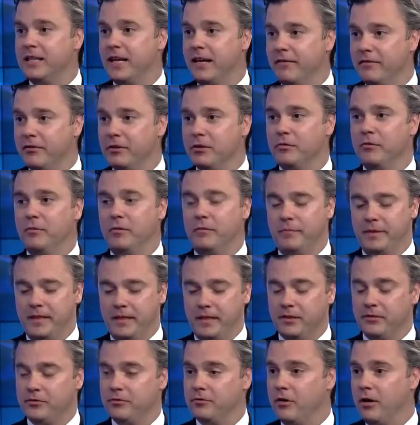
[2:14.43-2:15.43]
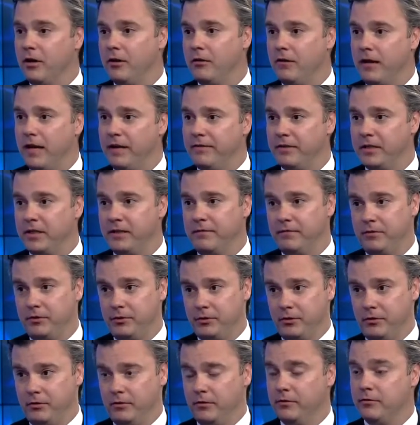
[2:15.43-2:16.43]
governor will be a stronger advocate for
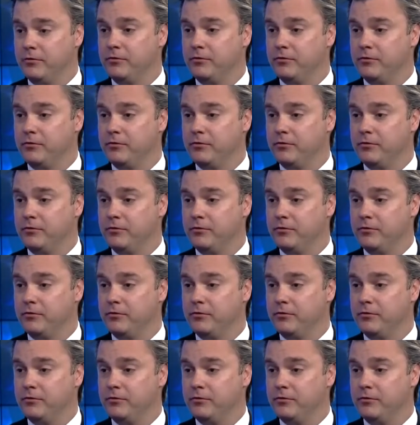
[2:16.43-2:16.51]
children,